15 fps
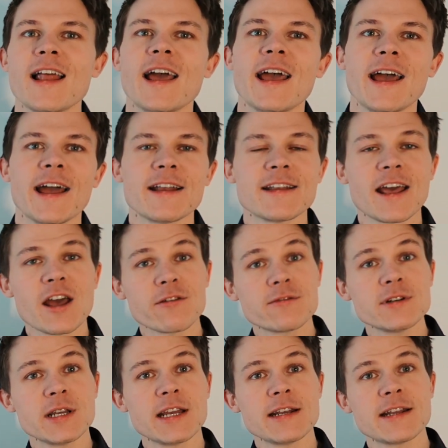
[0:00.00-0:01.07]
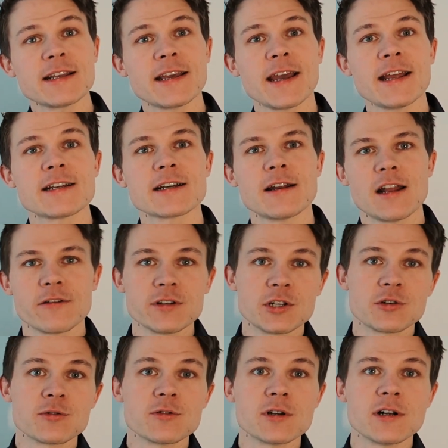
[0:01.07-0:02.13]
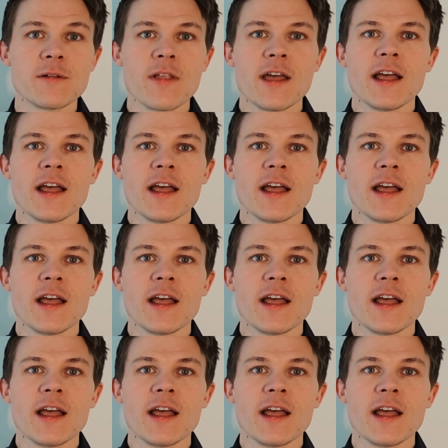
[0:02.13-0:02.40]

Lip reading: and every indicator and every tool